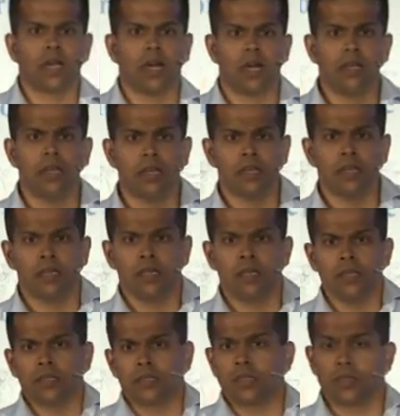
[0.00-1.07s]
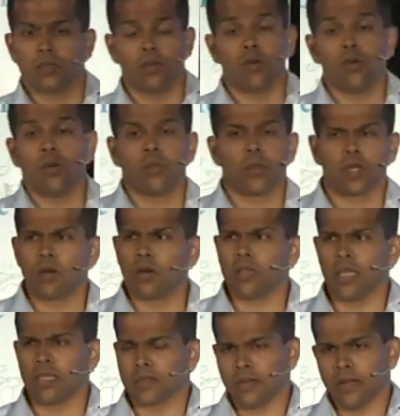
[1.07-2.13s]
hard just to go home and go, oh,
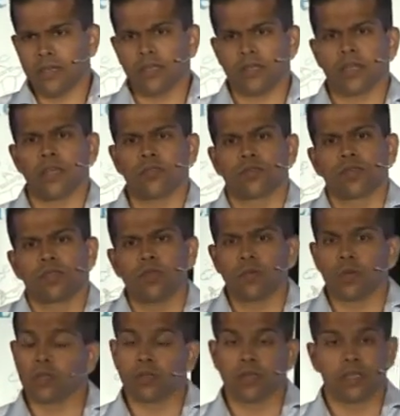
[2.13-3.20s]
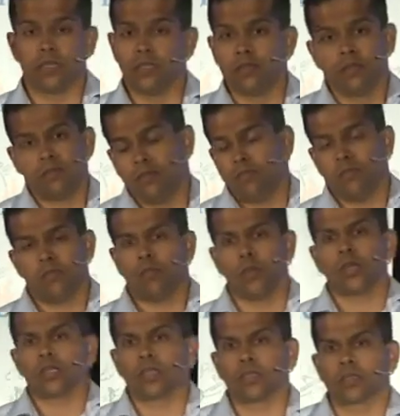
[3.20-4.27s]
that's great, accounts receivable. It's
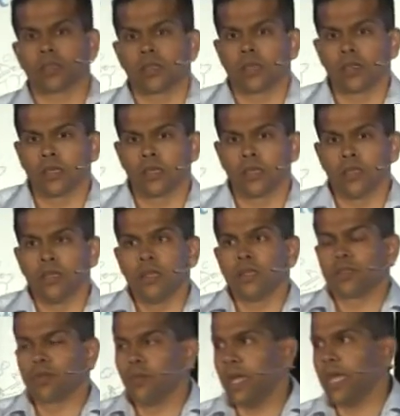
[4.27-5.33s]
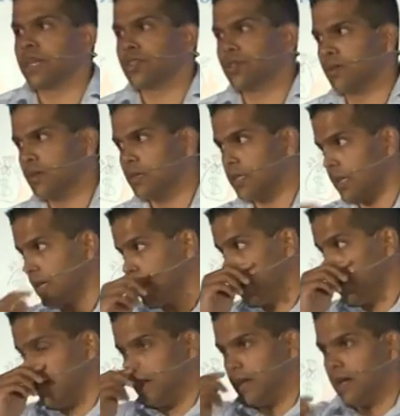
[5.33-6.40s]
pointless. So make sure that
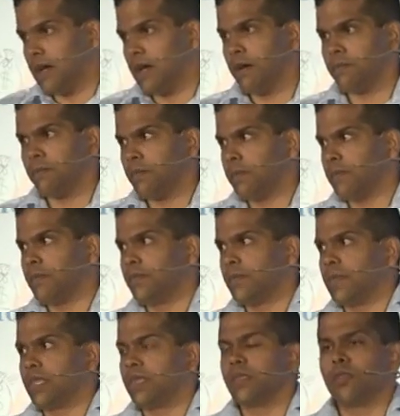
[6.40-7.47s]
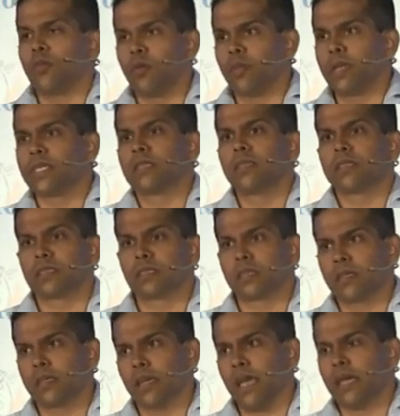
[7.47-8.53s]
your business
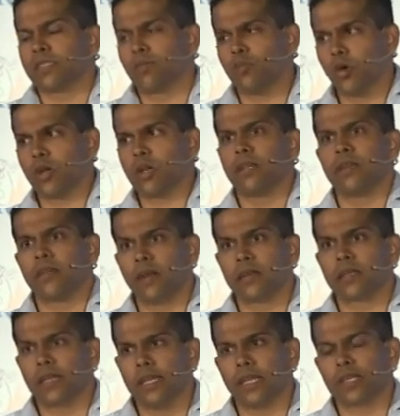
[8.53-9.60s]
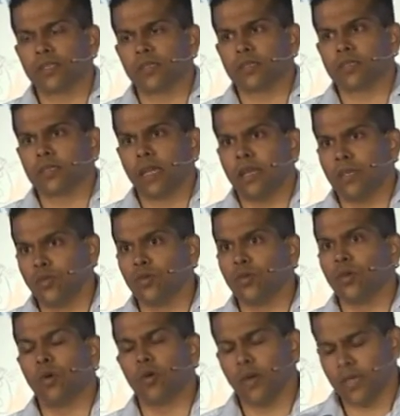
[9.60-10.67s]
has a model around collections and you
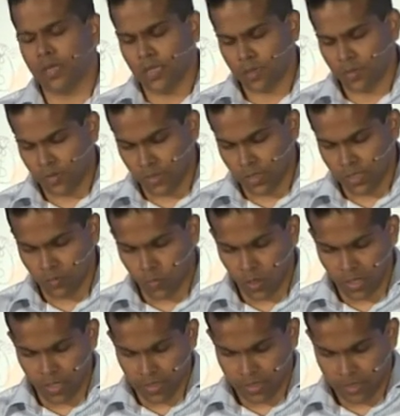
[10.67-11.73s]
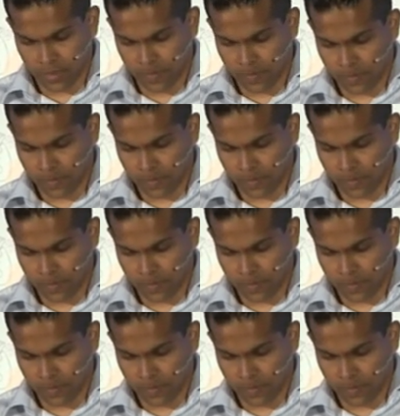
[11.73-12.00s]
know what this model is.